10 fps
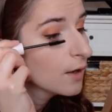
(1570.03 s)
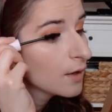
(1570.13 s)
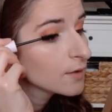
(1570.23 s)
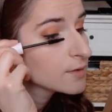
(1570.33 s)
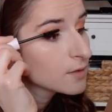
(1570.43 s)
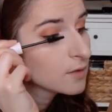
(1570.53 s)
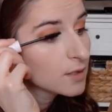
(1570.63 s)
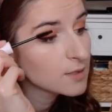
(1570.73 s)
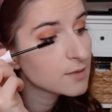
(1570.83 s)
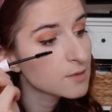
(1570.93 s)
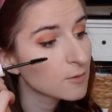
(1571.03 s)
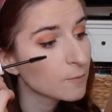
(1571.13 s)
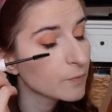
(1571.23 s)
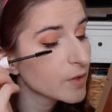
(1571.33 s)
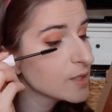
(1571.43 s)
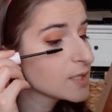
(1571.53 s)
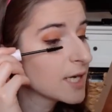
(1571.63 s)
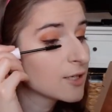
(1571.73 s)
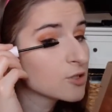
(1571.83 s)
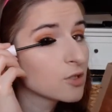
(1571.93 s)
And it's a nice
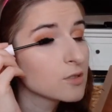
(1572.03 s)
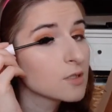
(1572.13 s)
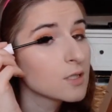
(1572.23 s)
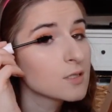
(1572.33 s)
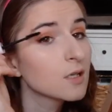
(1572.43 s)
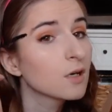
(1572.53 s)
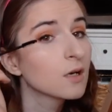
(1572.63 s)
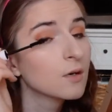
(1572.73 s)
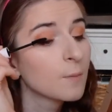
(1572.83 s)
texture. It's a nice look.